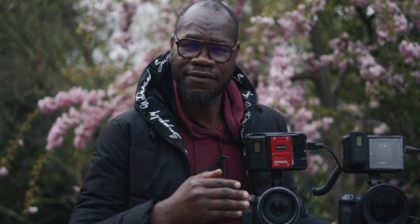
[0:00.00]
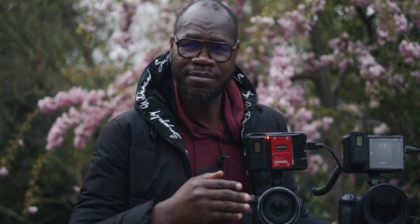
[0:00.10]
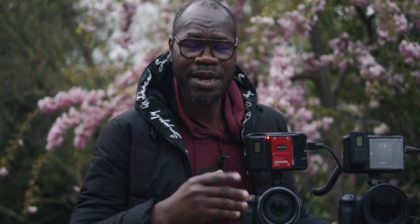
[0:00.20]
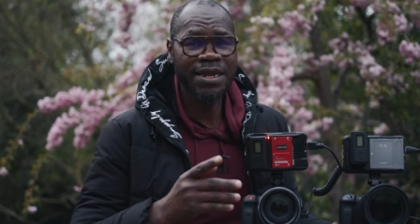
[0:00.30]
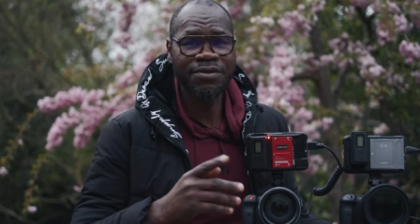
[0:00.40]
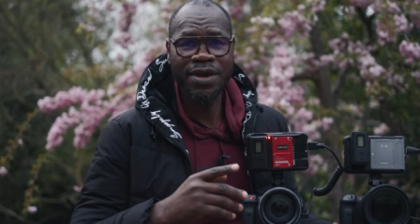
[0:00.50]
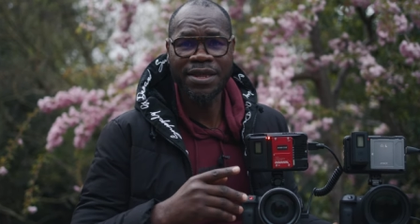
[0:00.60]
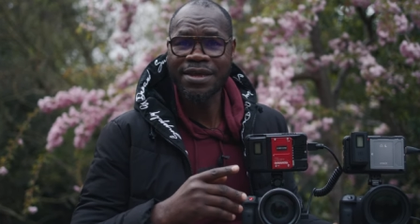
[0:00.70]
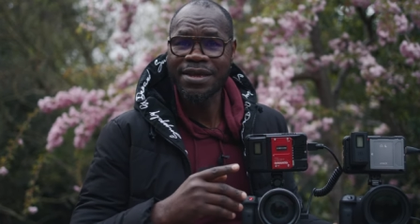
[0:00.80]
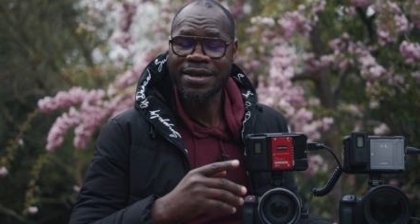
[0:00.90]
But anyway,
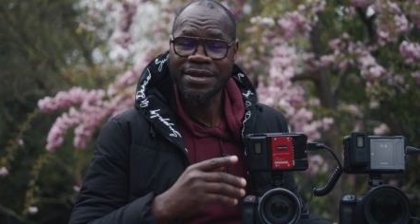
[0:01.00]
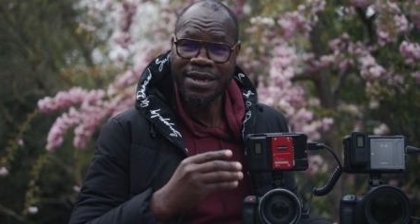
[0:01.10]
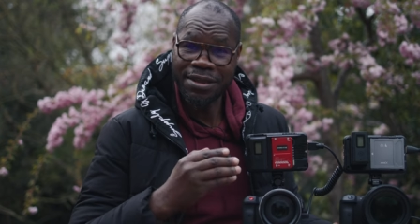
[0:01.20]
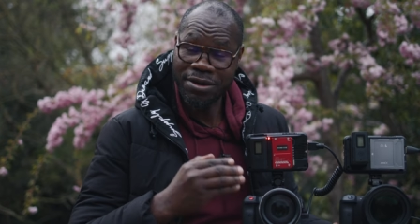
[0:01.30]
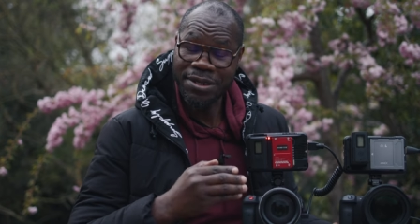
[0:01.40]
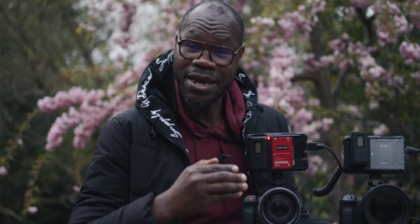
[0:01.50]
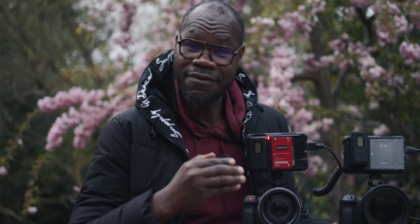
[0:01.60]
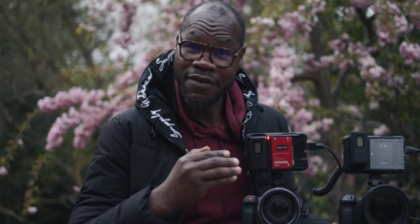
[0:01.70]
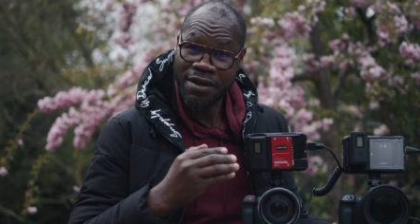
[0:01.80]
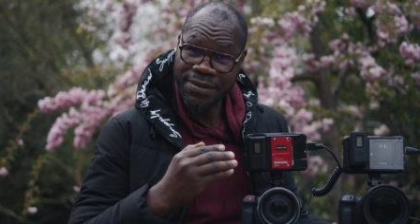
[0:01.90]
the EOS
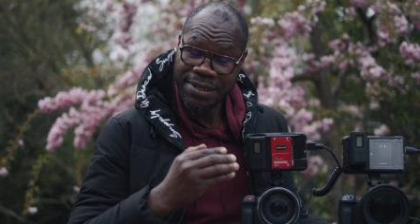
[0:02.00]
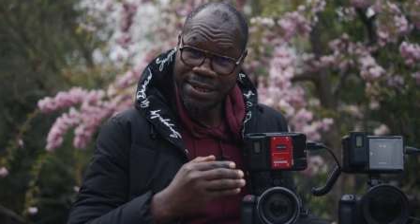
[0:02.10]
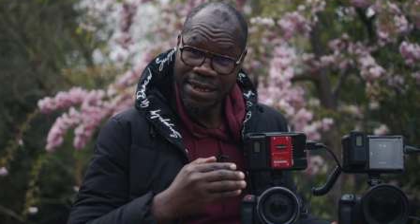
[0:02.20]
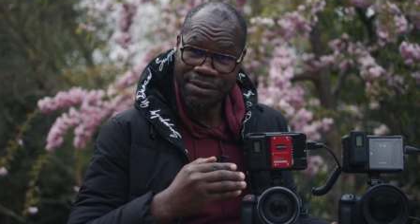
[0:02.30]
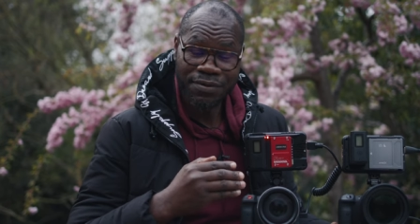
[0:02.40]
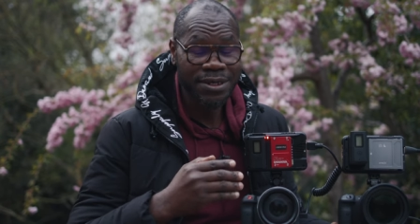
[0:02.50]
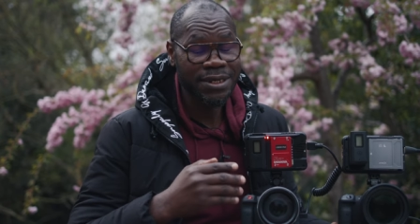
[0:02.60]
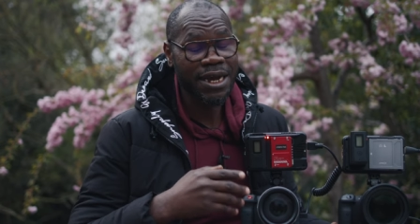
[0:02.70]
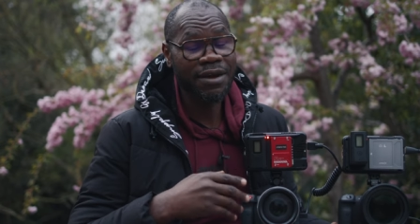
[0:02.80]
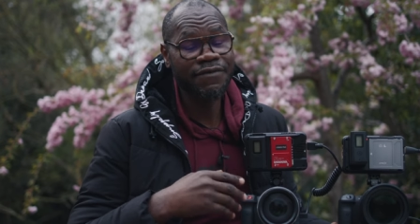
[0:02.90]
R5C, which
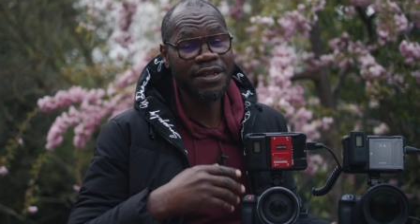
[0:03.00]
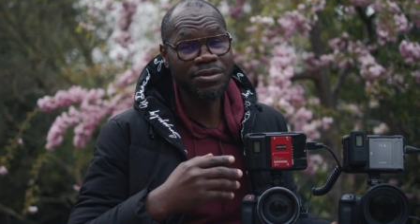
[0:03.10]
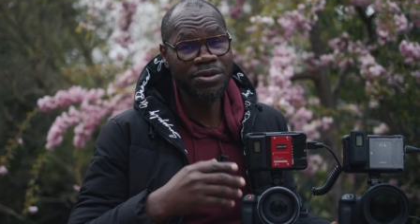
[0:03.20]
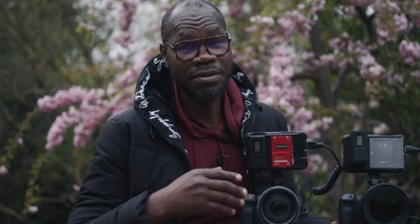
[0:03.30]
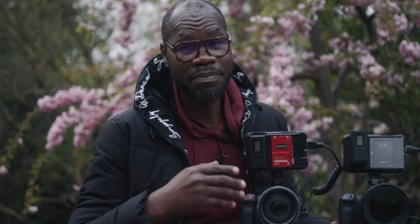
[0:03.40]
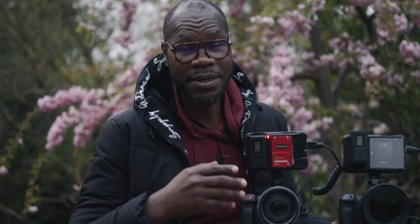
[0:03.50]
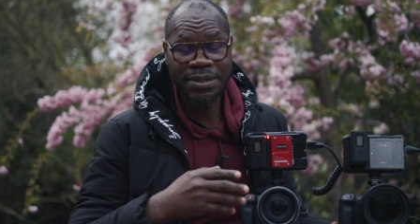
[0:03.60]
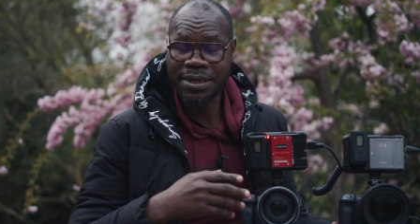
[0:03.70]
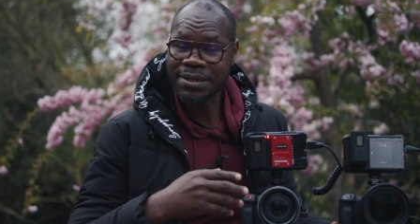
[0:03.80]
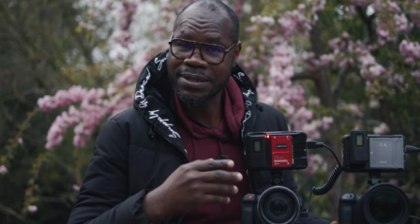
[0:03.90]
have the dual
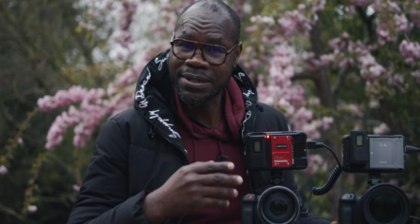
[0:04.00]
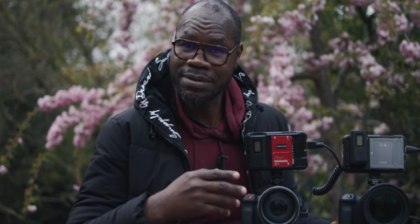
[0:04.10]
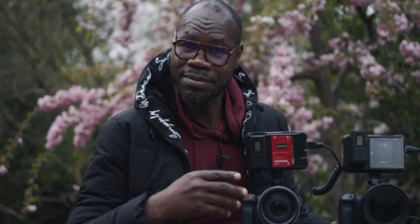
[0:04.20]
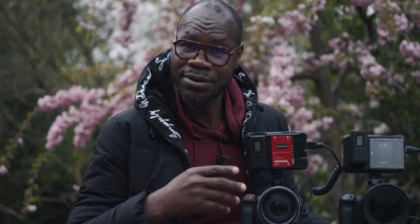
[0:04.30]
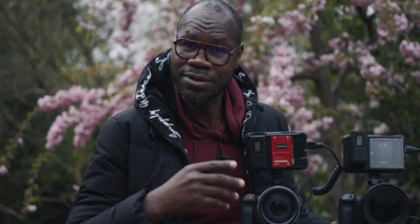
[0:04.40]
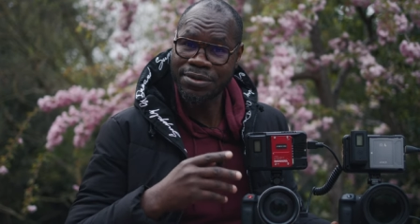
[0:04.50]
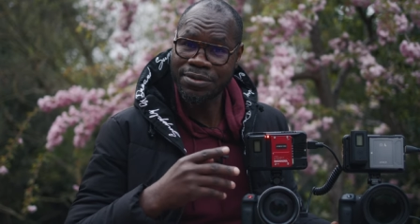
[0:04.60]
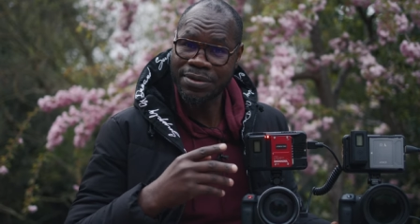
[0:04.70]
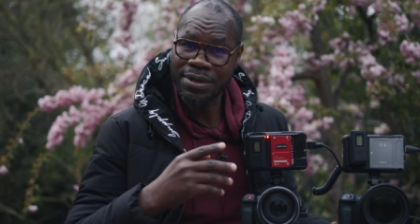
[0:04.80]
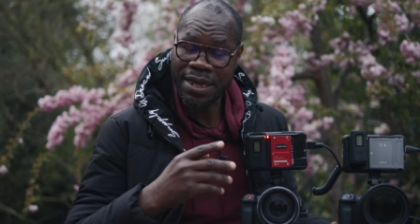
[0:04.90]
pixel CMOS
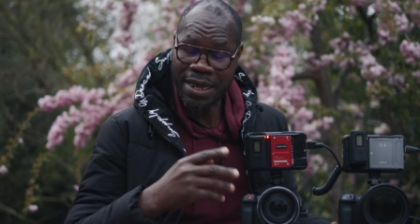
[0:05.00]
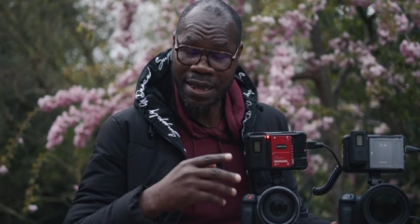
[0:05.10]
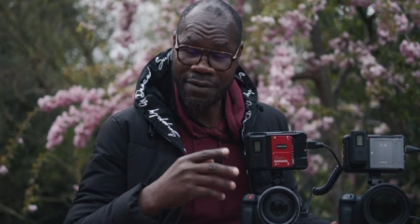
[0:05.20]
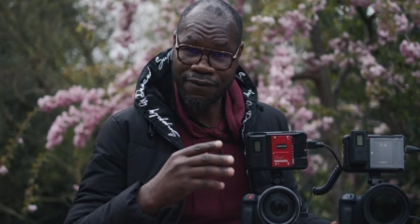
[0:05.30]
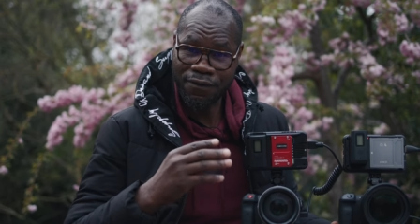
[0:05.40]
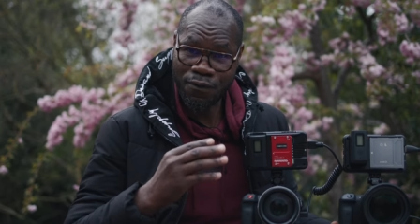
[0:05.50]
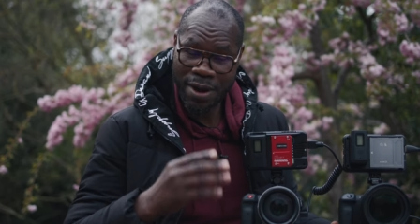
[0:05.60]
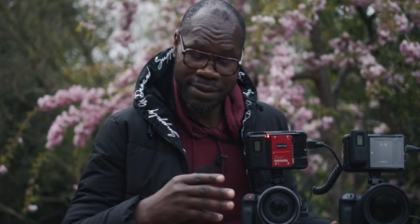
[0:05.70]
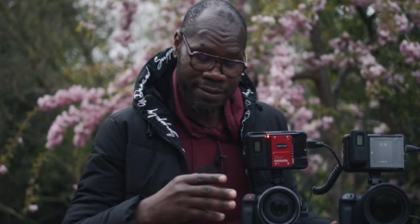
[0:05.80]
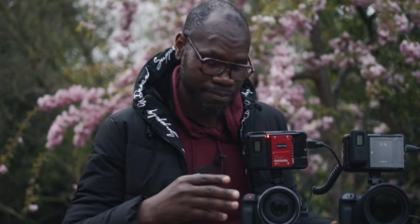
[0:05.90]

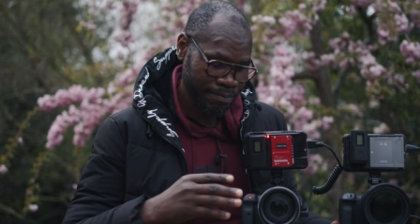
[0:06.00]
AF1,